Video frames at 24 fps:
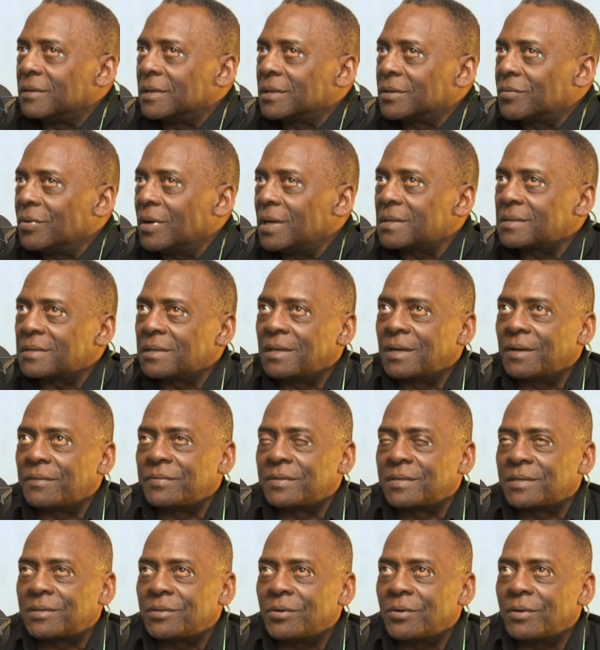what Questlove
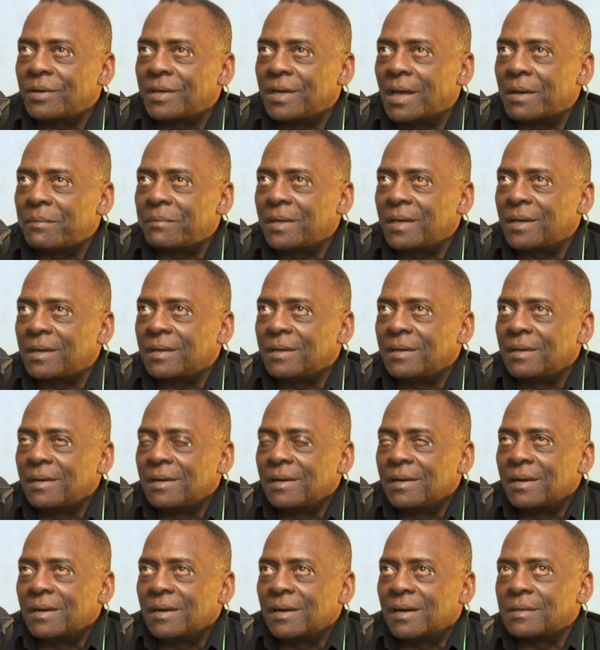was throwing at me,
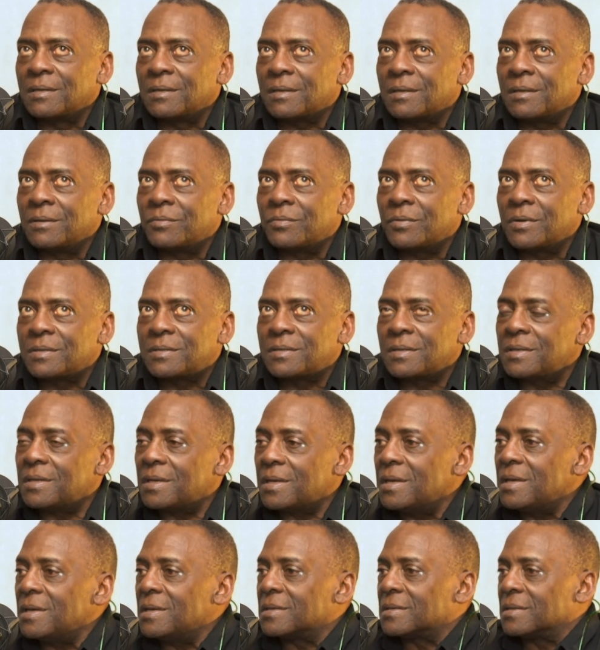it, it
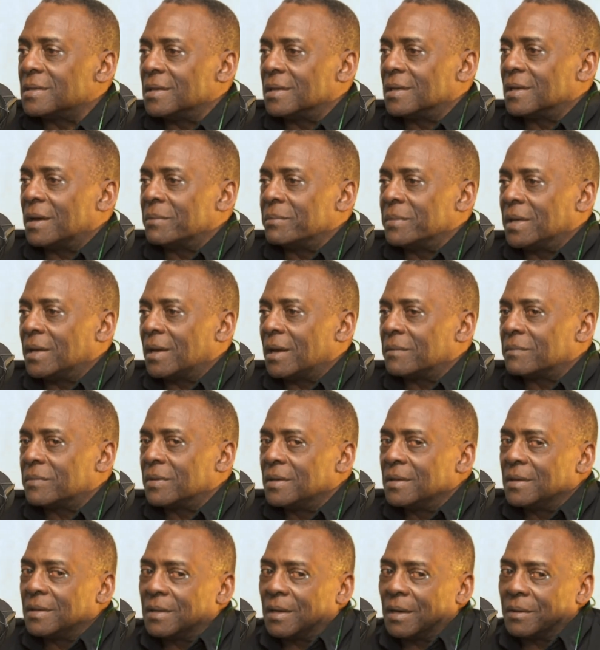wasn't easy. I mean,
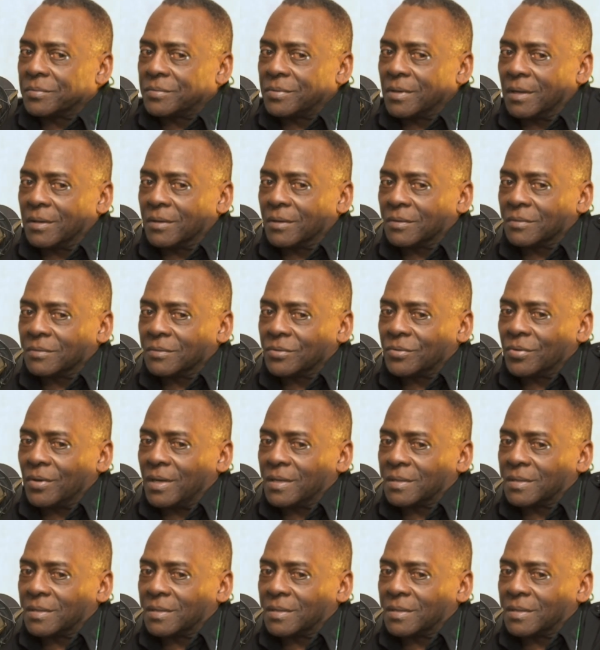I'm, I'm trying to